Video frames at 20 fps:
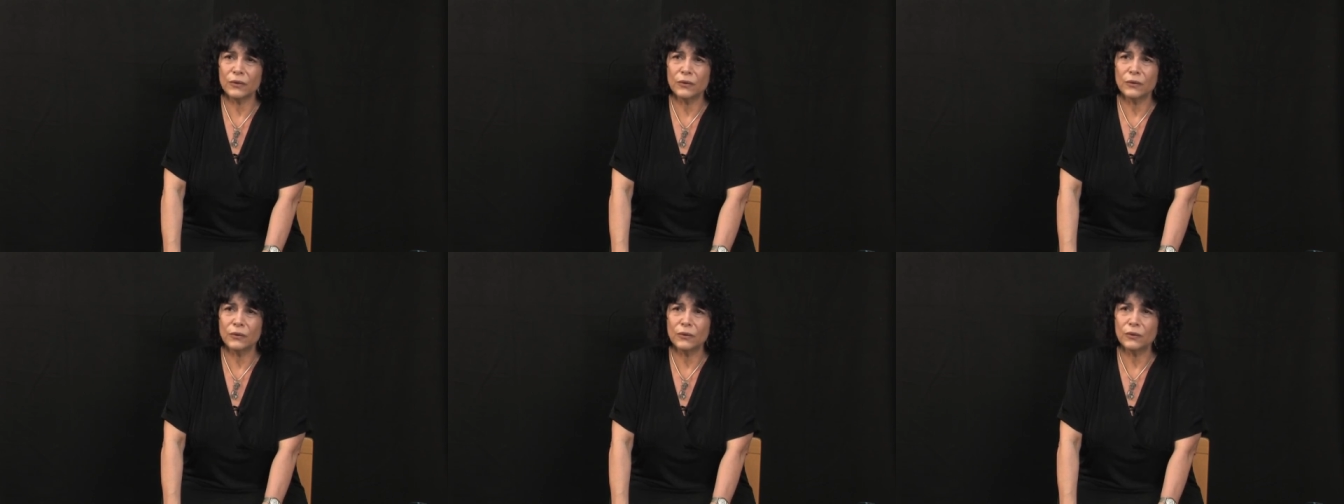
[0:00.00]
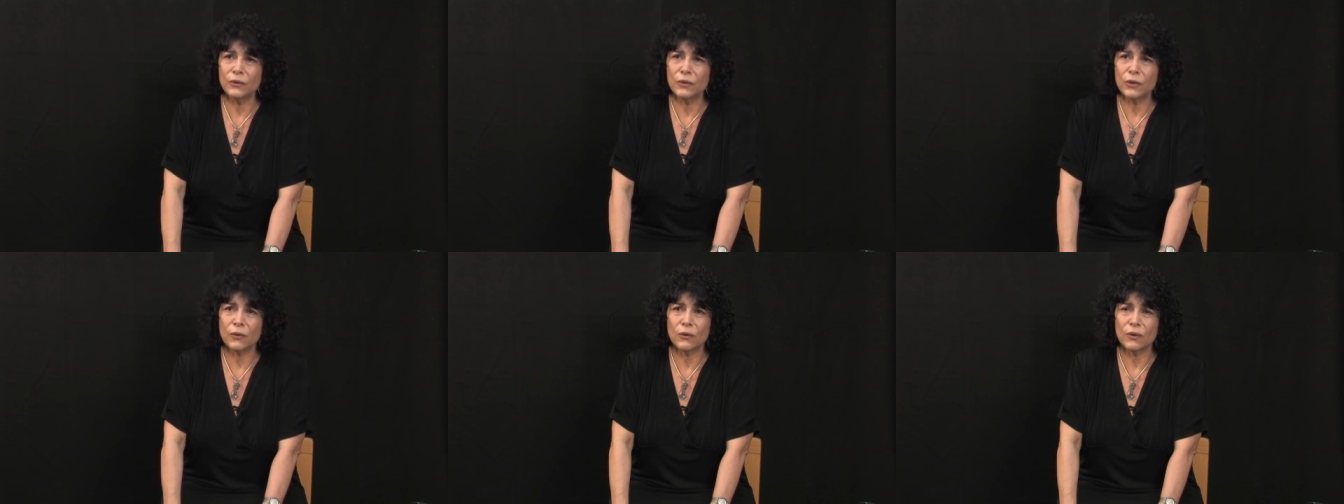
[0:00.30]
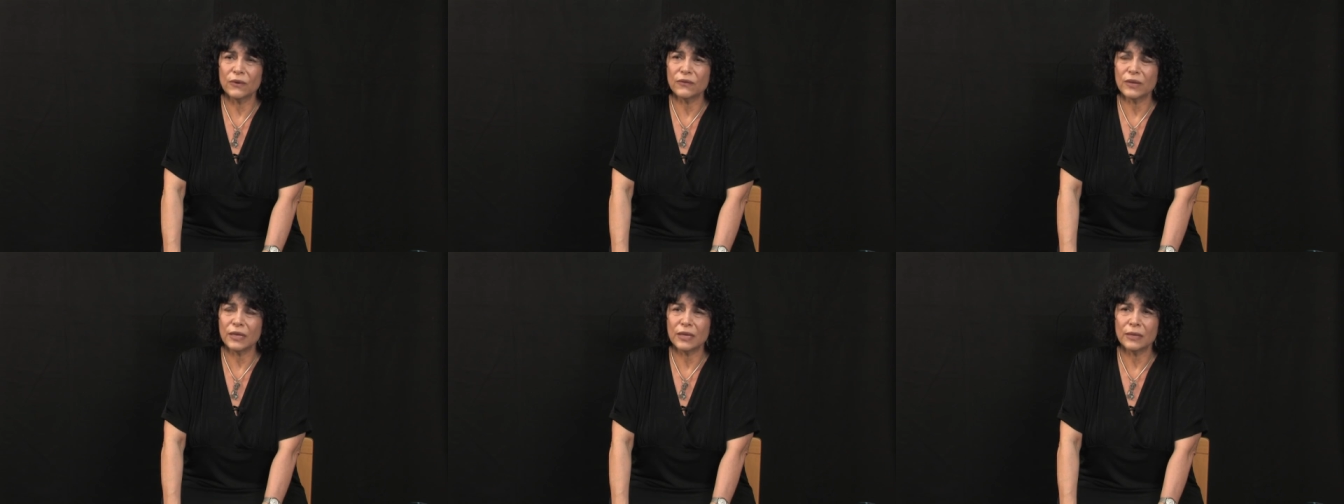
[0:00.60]
who
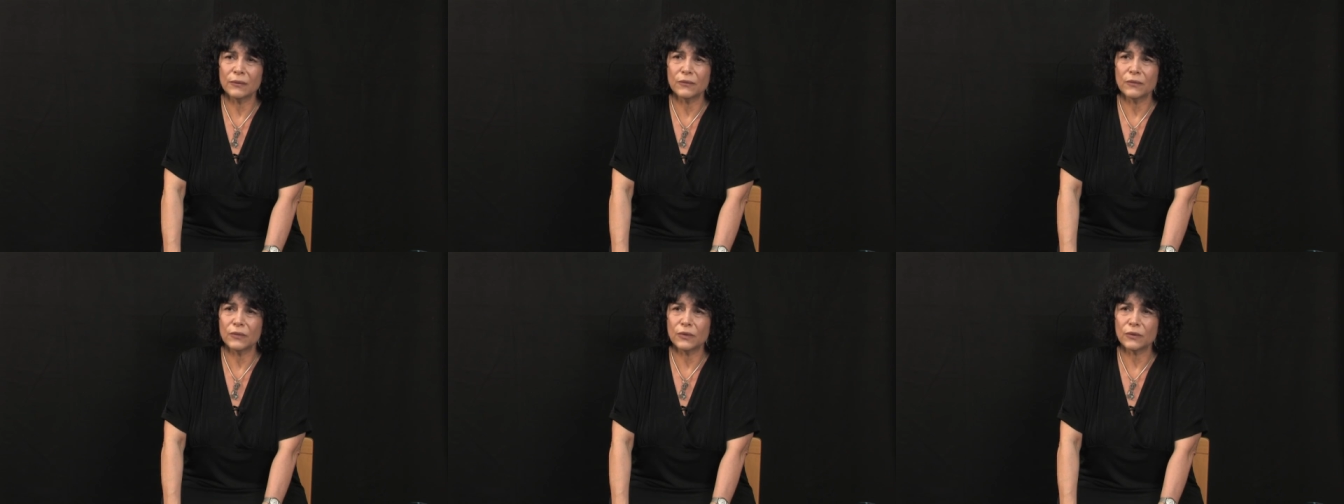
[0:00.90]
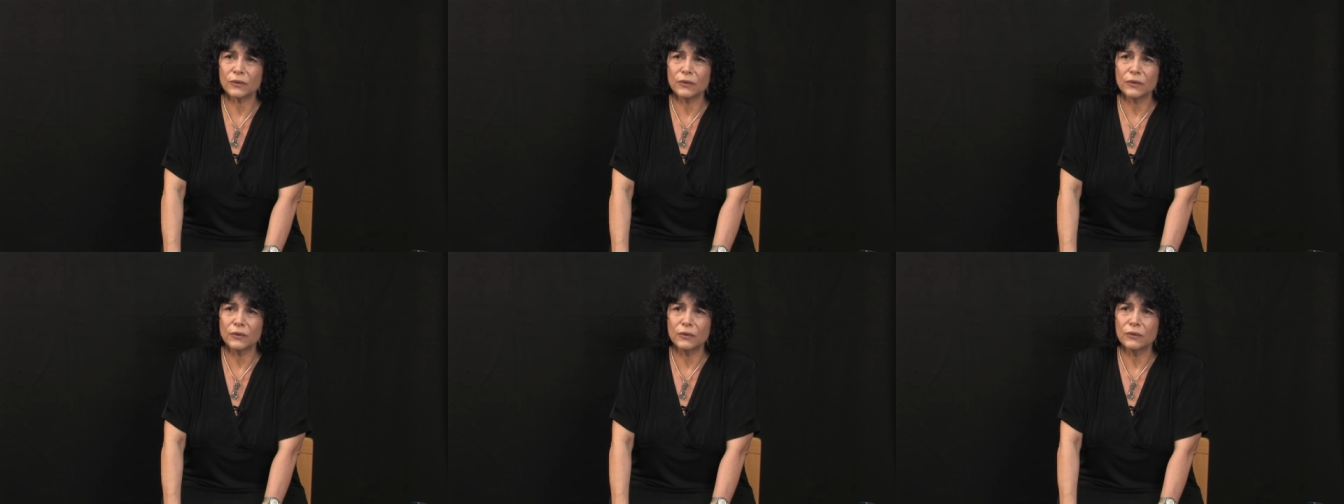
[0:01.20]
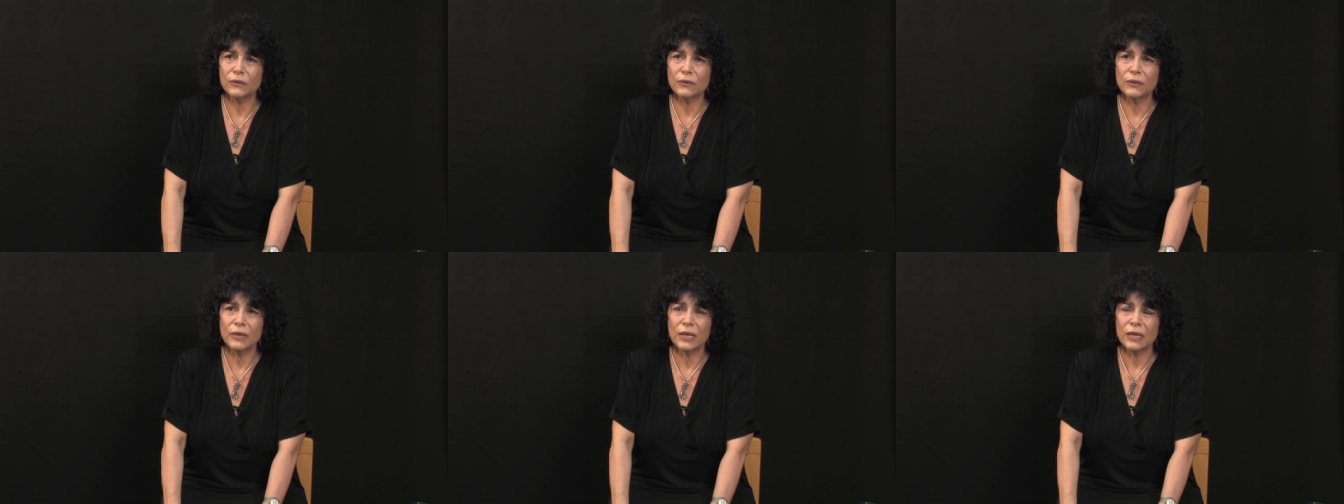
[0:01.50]
know of him
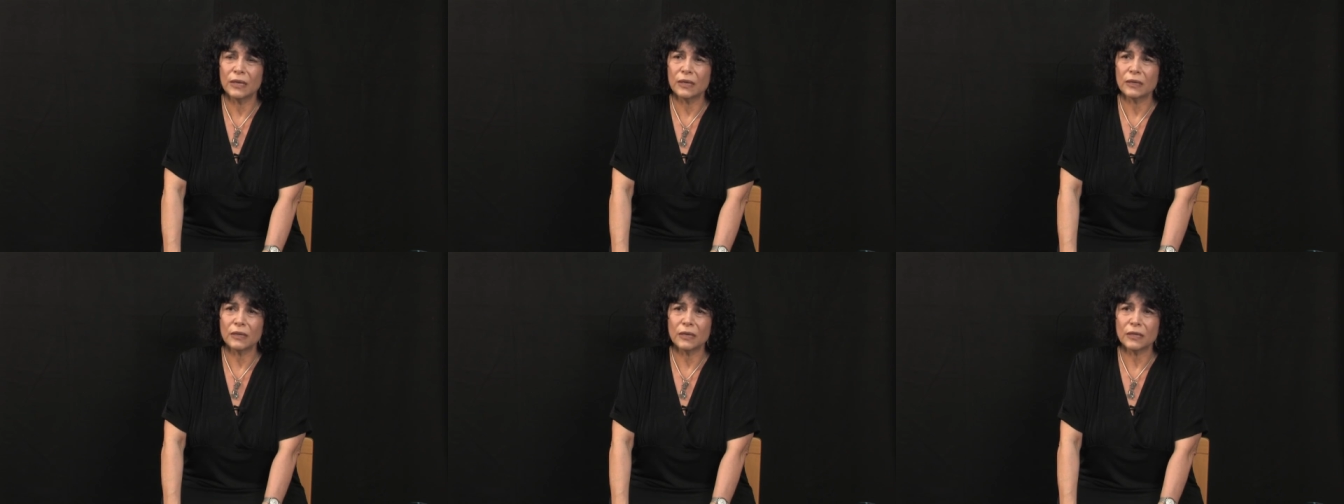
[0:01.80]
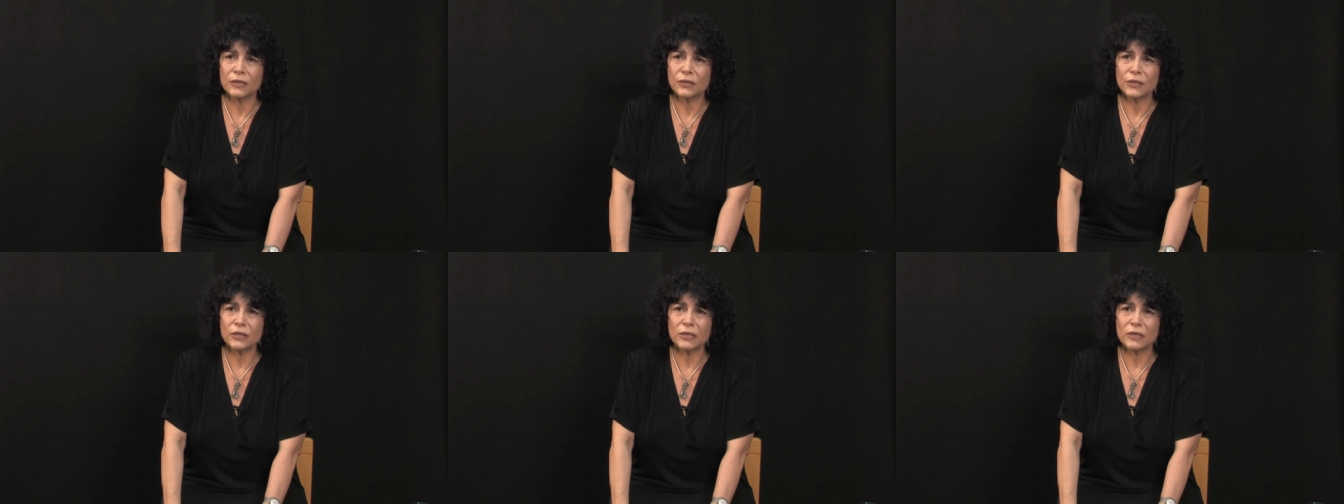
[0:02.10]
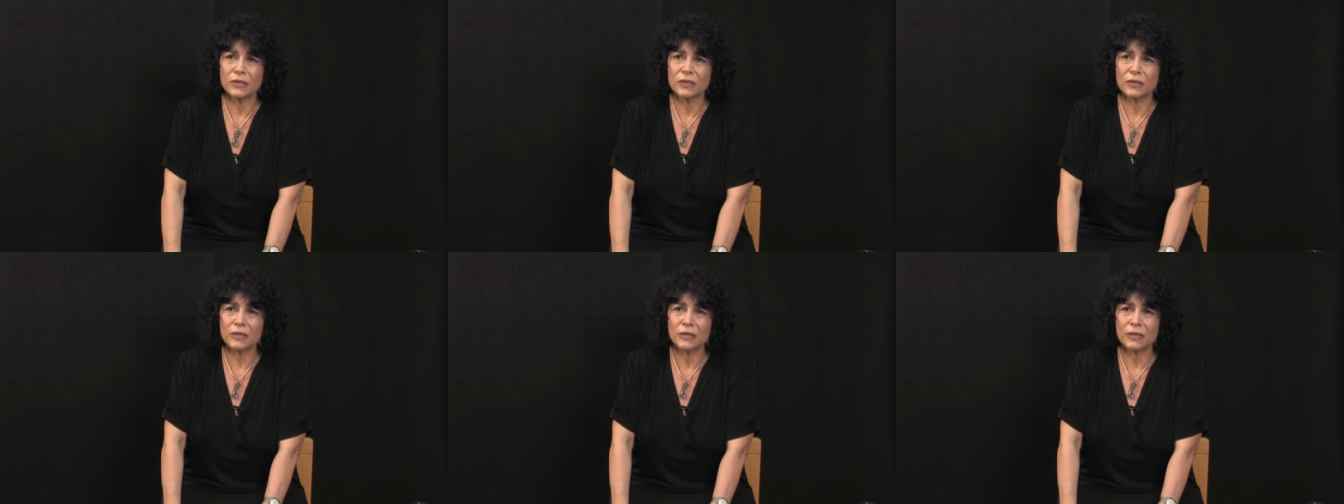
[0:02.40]
through not
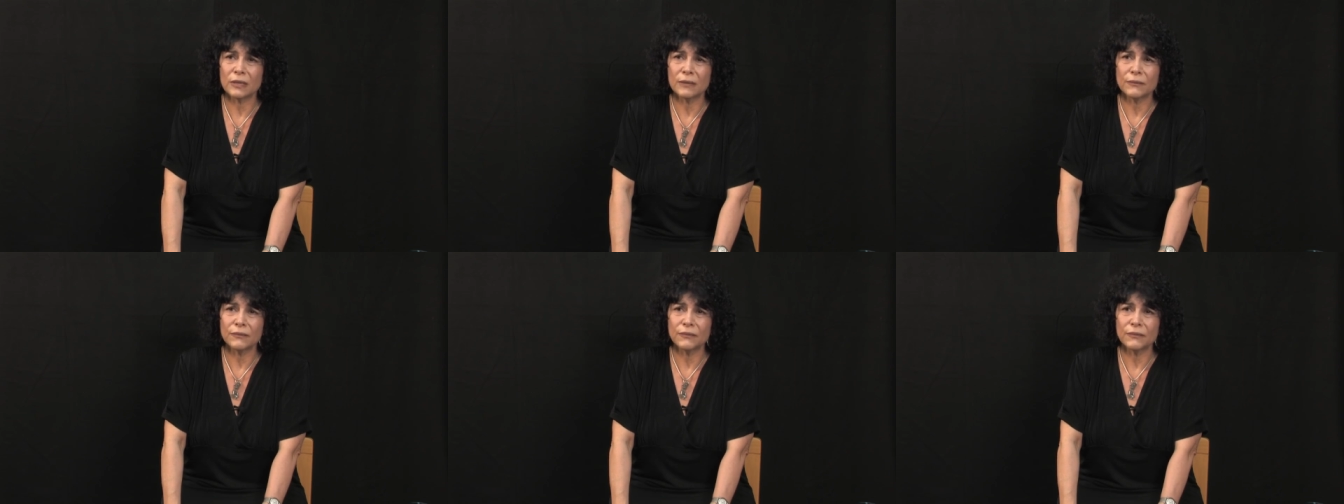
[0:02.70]
just